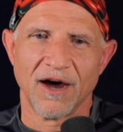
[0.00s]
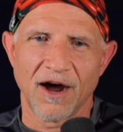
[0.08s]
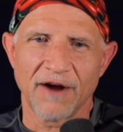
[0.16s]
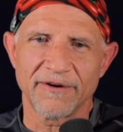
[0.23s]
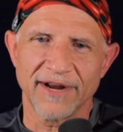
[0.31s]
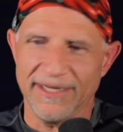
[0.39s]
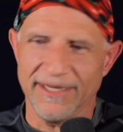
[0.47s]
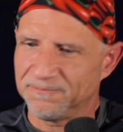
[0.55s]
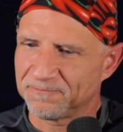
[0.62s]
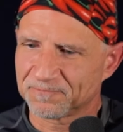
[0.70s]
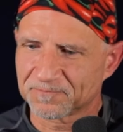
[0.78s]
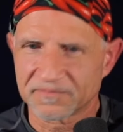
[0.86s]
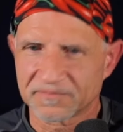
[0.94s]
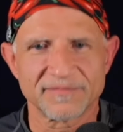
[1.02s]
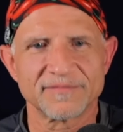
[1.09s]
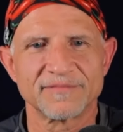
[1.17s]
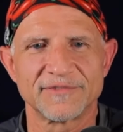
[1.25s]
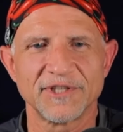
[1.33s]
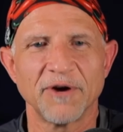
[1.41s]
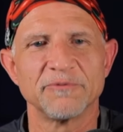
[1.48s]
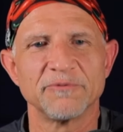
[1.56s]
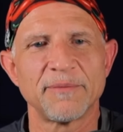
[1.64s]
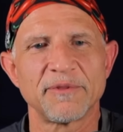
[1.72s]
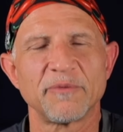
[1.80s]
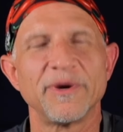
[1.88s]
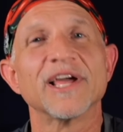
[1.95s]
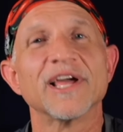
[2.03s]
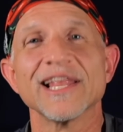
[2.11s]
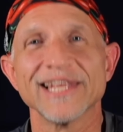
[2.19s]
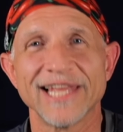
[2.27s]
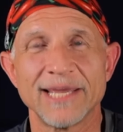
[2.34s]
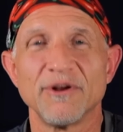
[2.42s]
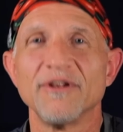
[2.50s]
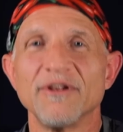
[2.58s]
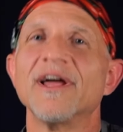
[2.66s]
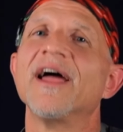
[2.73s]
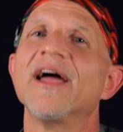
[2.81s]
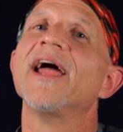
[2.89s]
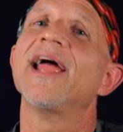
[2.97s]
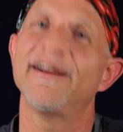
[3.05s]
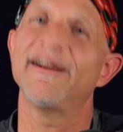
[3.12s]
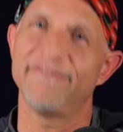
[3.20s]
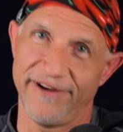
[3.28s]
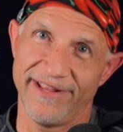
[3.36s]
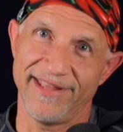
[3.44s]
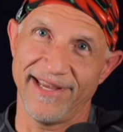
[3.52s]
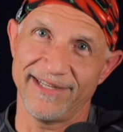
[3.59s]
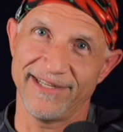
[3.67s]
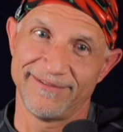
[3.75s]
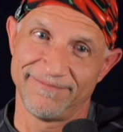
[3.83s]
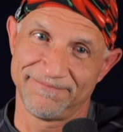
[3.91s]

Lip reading: All right. So tip of the week, label everything.